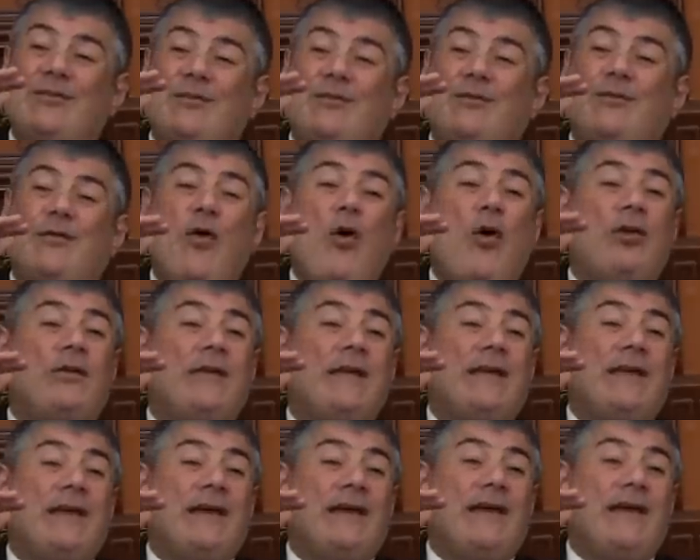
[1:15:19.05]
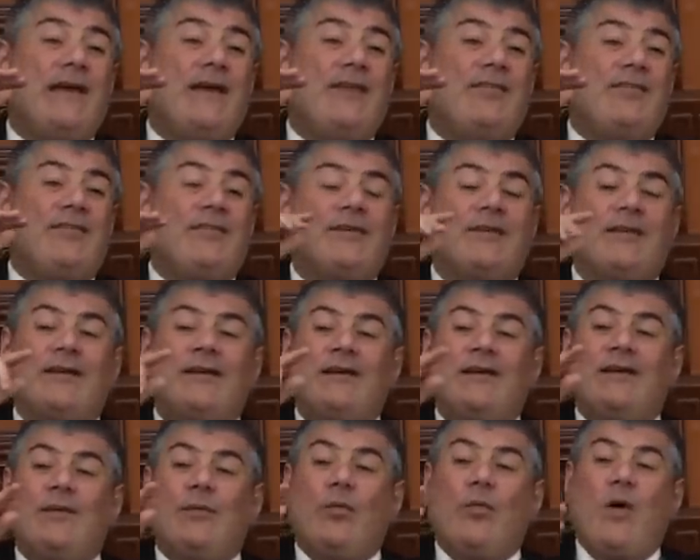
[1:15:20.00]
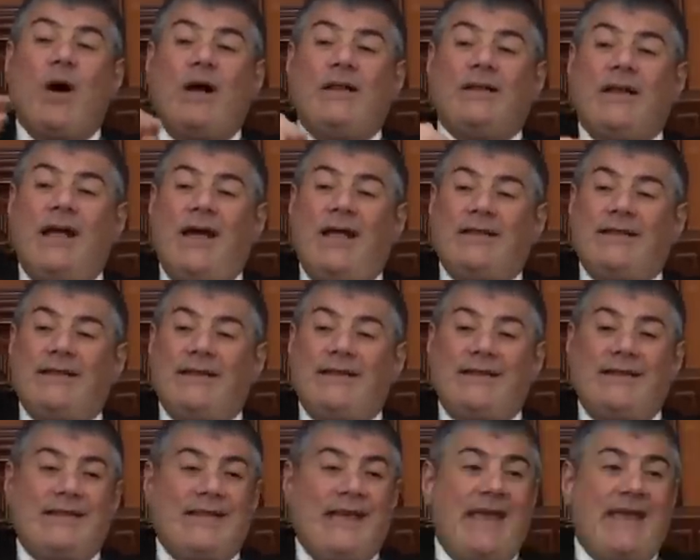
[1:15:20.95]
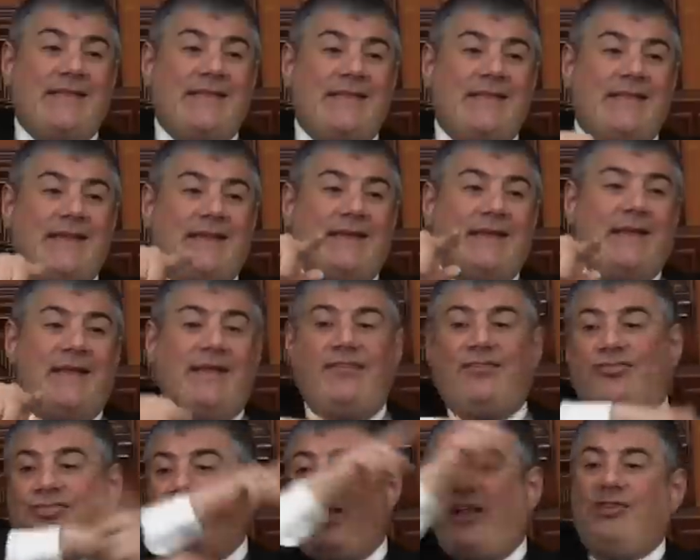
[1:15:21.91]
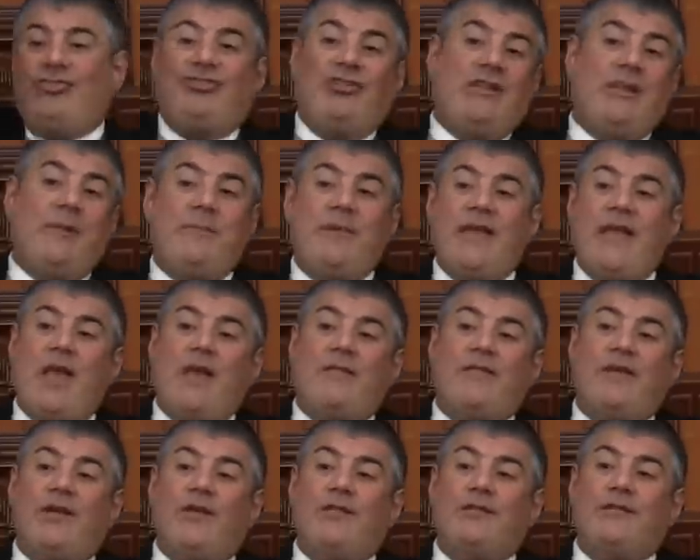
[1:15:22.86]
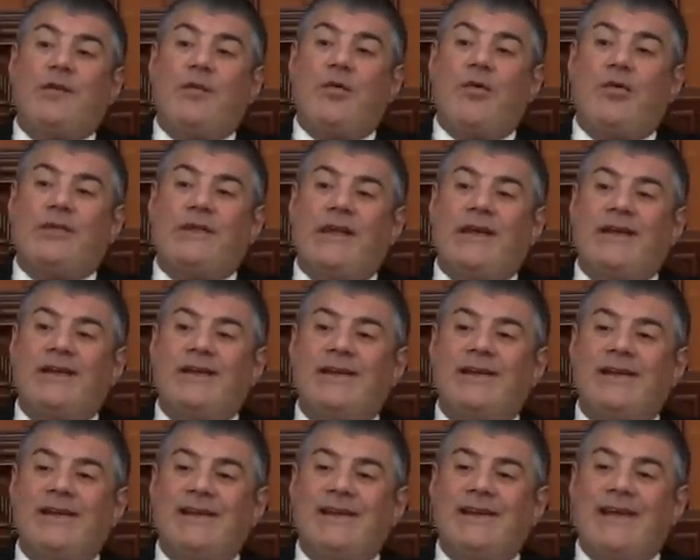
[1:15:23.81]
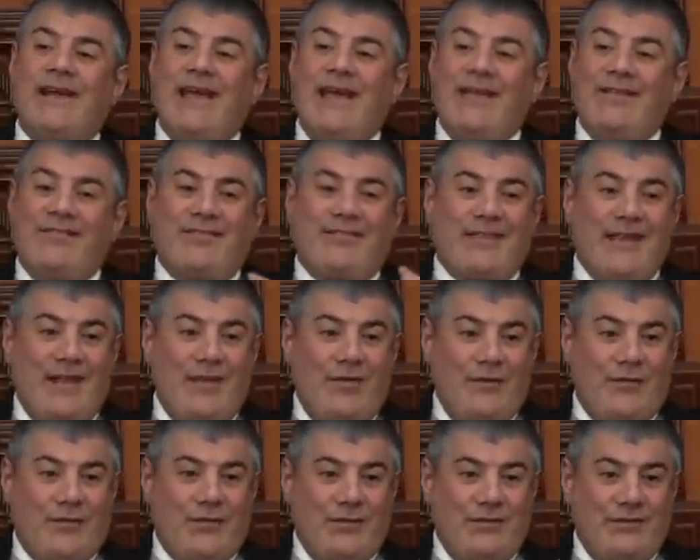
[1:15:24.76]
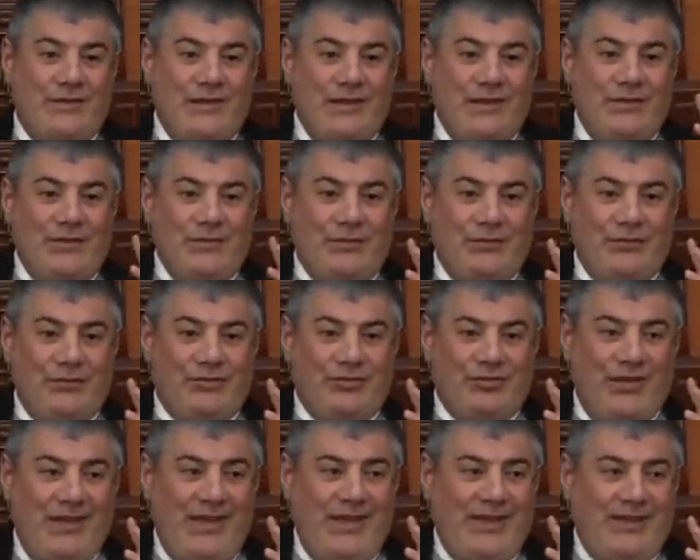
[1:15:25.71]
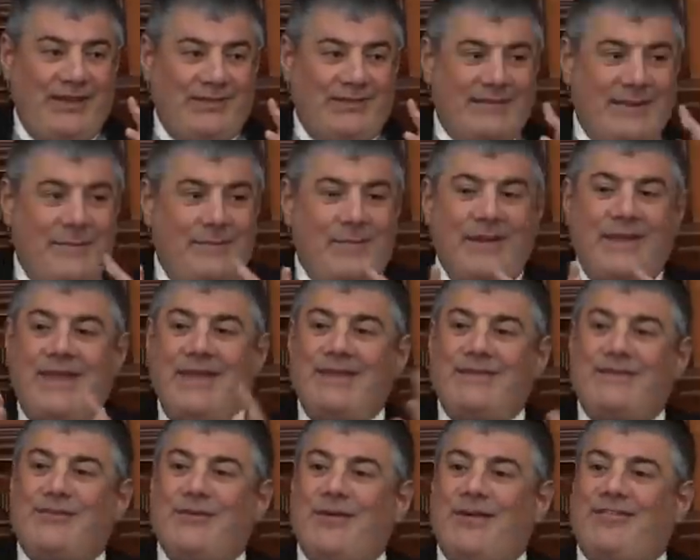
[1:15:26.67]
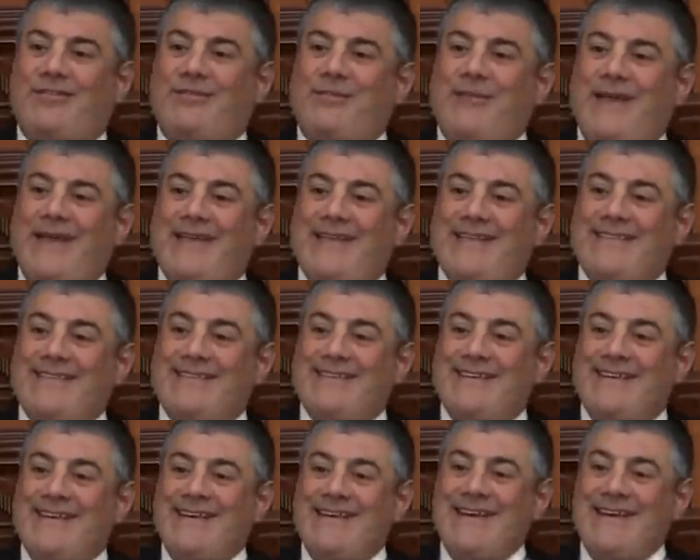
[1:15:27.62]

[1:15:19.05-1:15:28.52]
to four degrees, one hundred eighty degrees change in the behaving of the water. Instead of continue to shrink, they begin to expand.